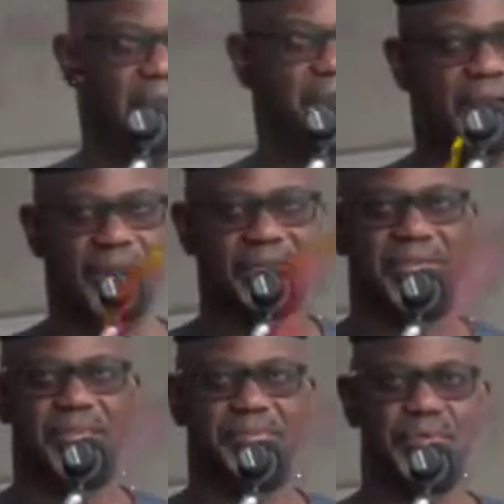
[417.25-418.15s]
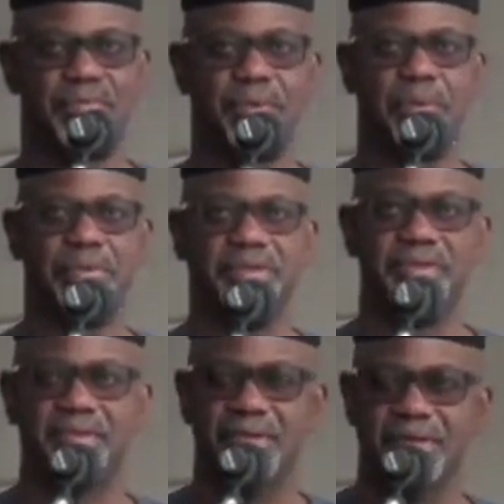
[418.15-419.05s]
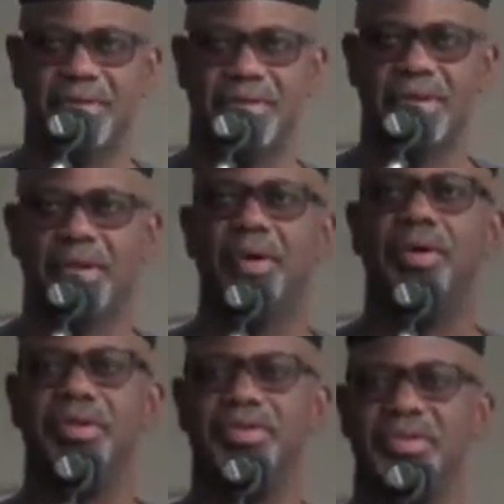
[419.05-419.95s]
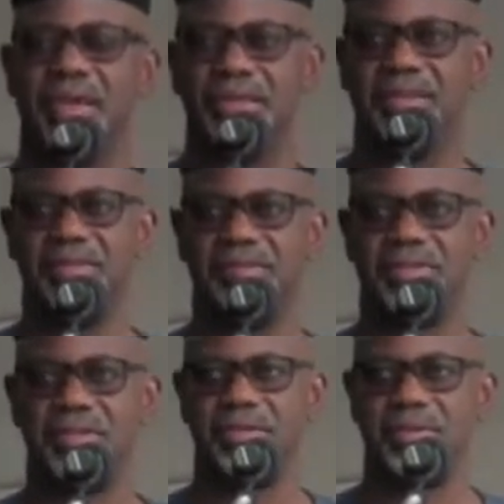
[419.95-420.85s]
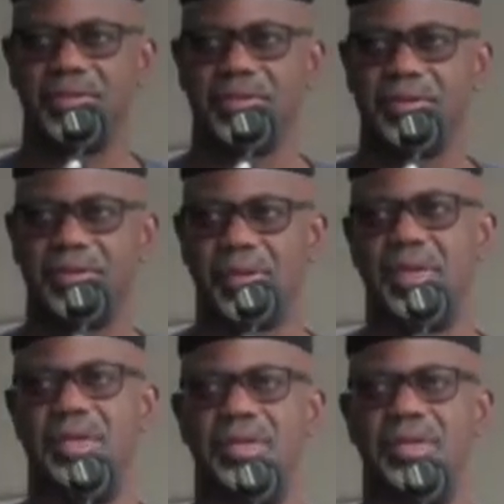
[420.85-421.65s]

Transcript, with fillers: as has been promised, understand this vision and